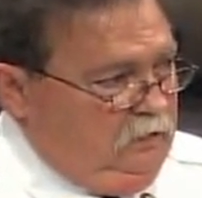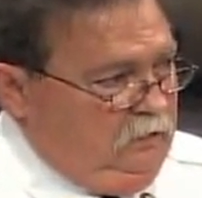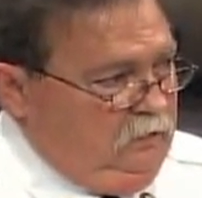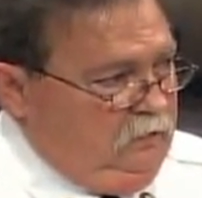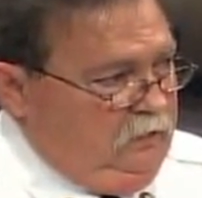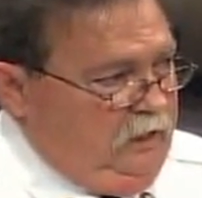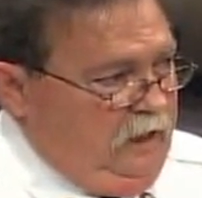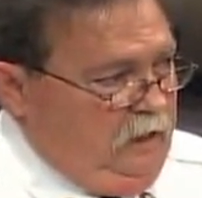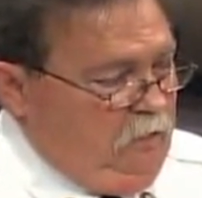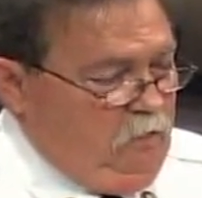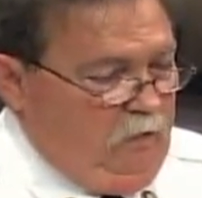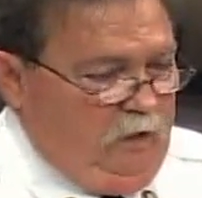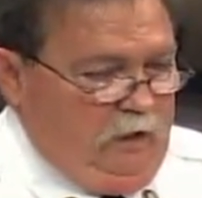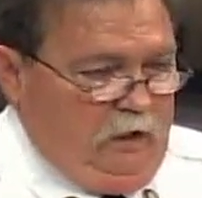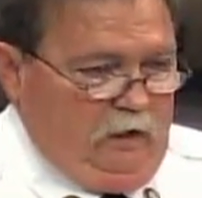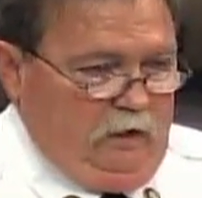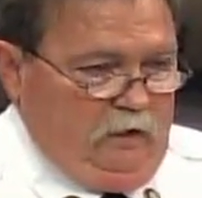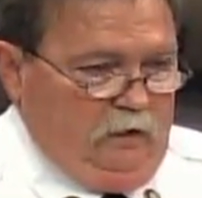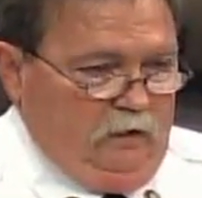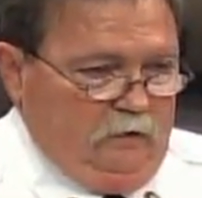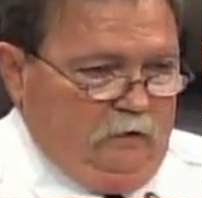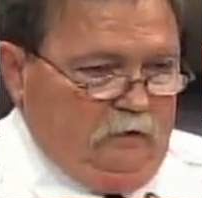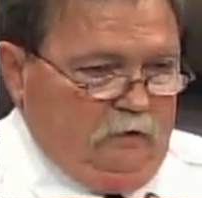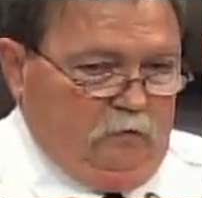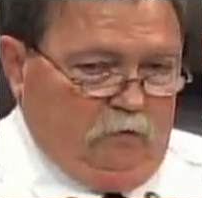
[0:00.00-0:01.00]
that
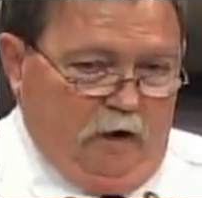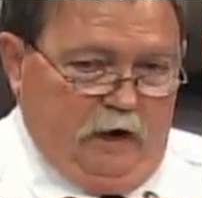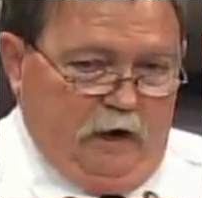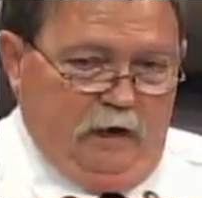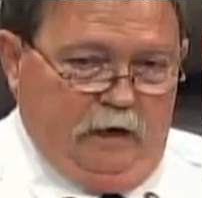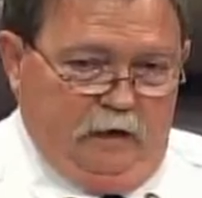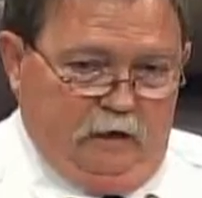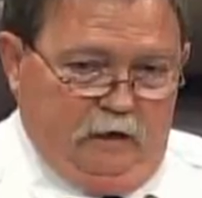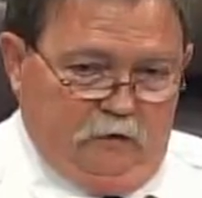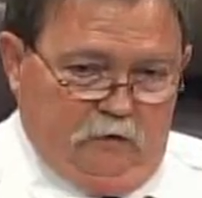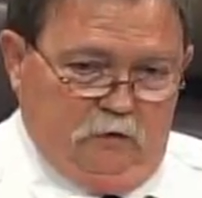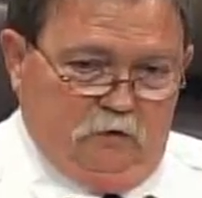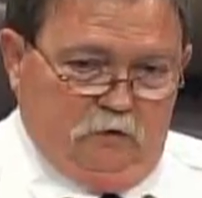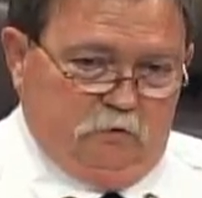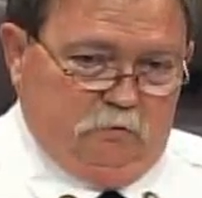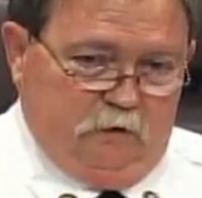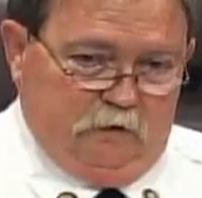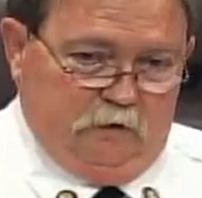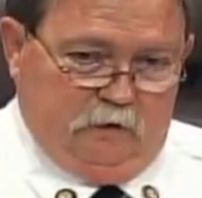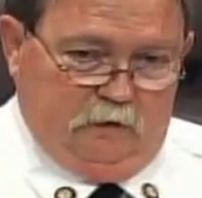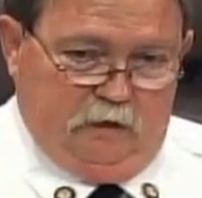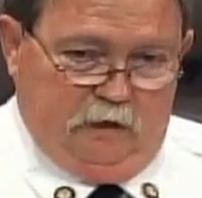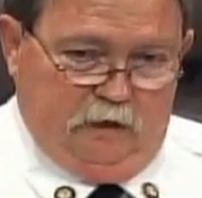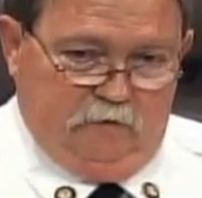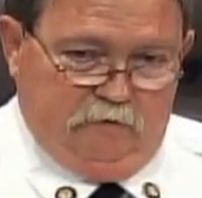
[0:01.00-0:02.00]
way the right hand knows
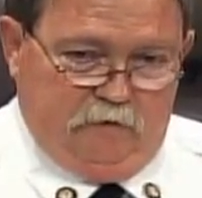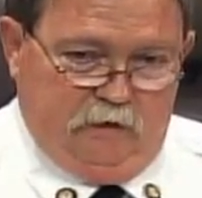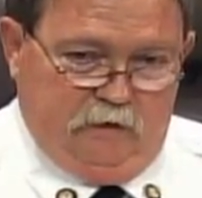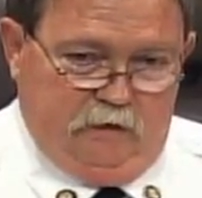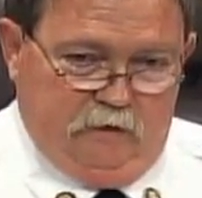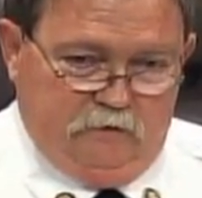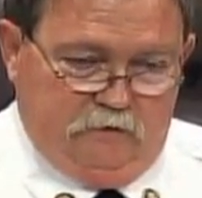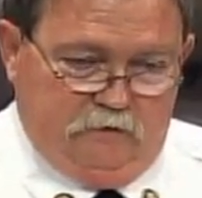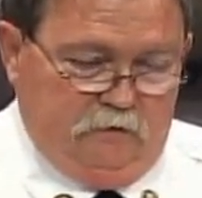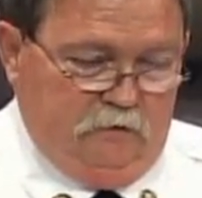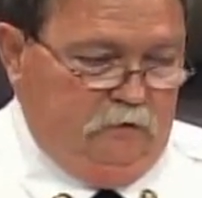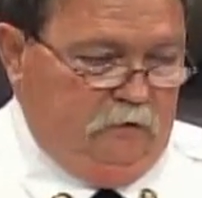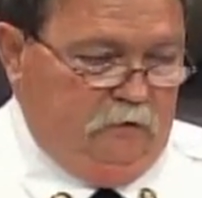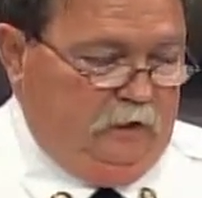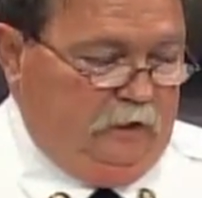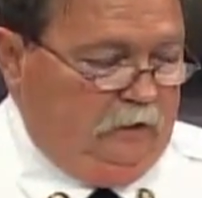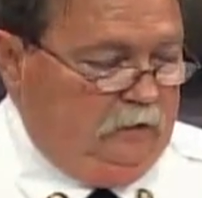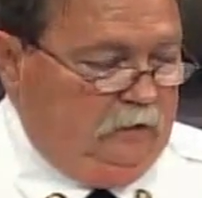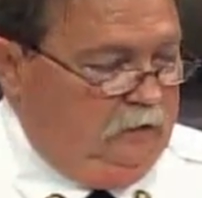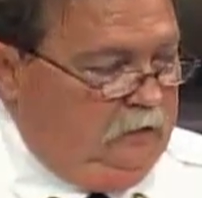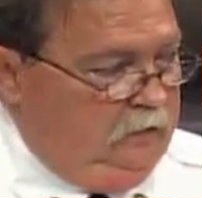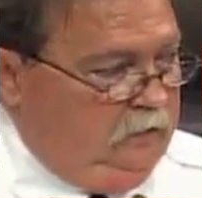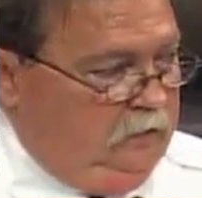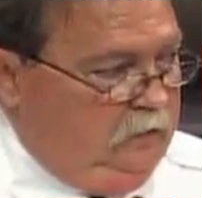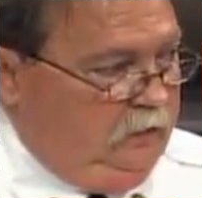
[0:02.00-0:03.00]
what the left hand's doing.
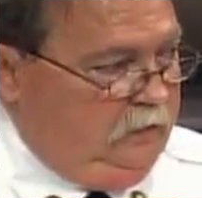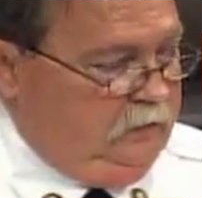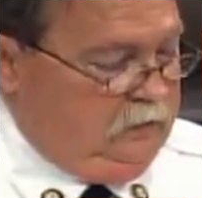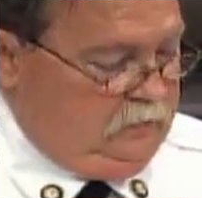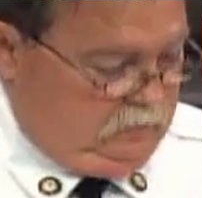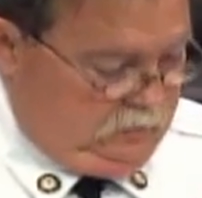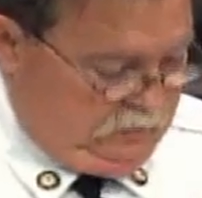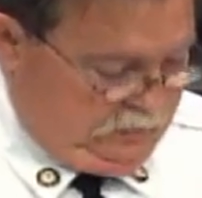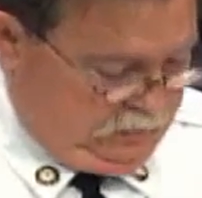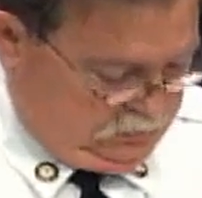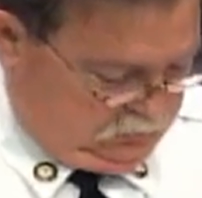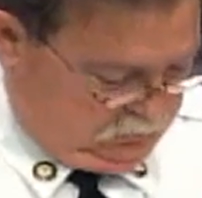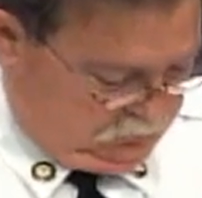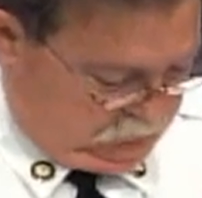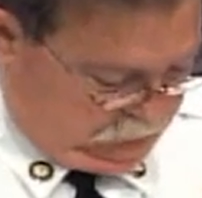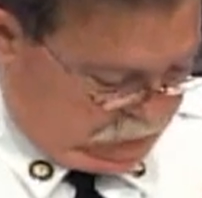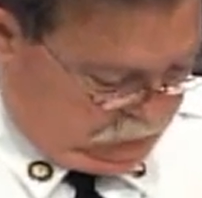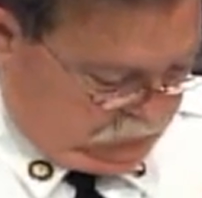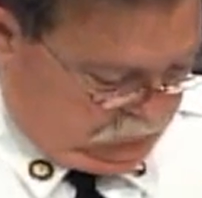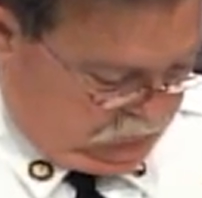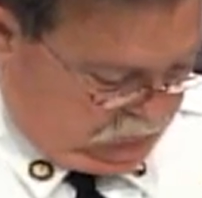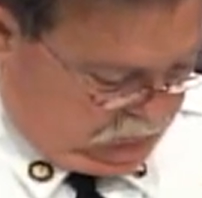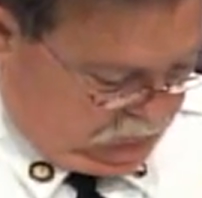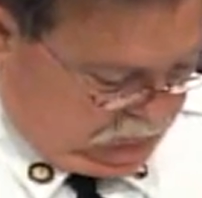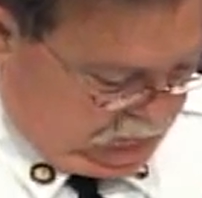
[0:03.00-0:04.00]
It's less
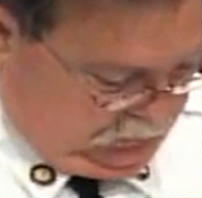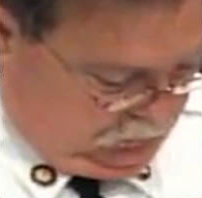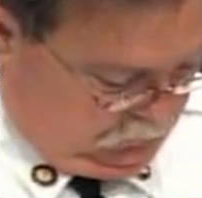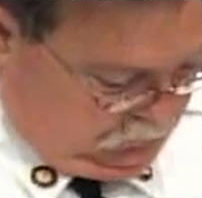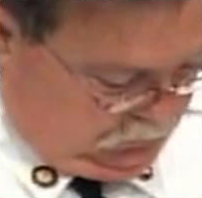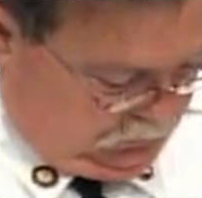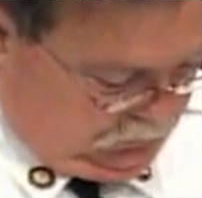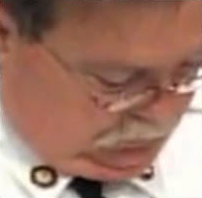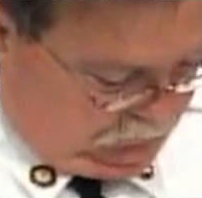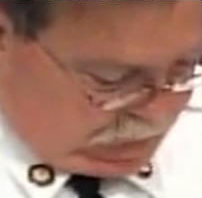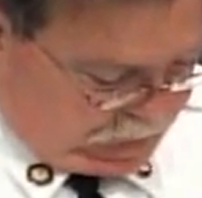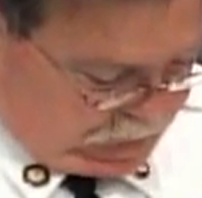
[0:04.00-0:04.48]
confusing that way.